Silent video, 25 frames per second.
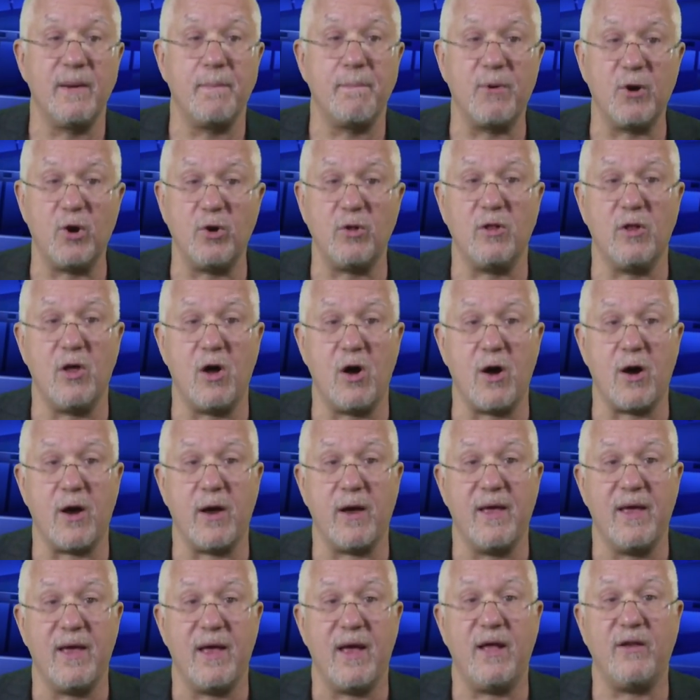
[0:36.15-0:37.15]
Bert Lahr,
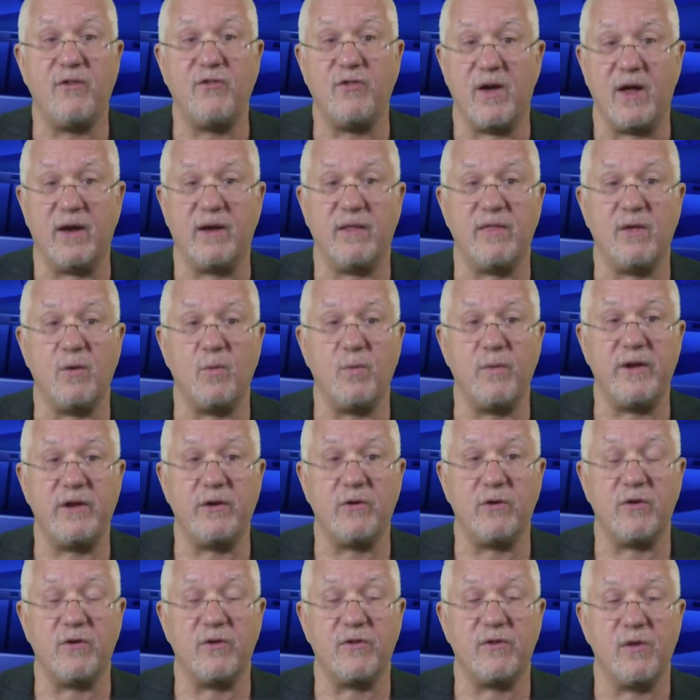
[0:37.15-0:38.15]
and Jonathan
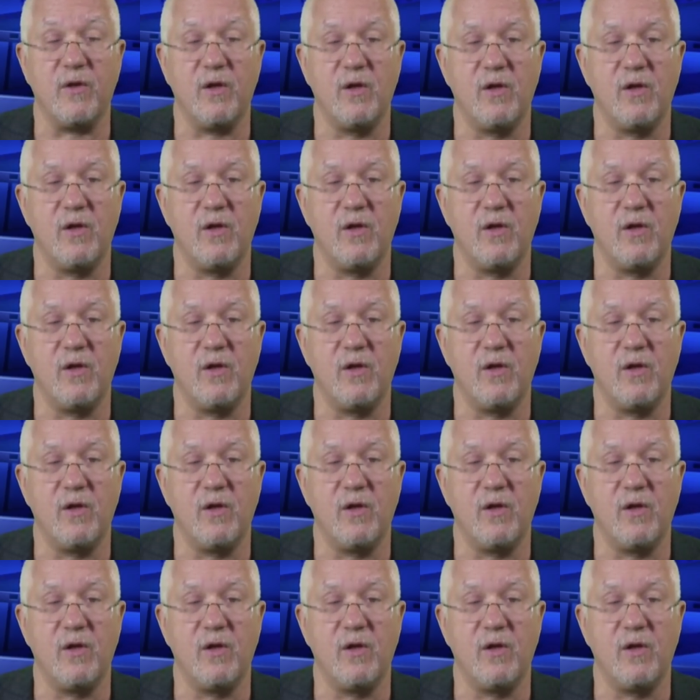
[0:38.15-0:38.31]
Winters.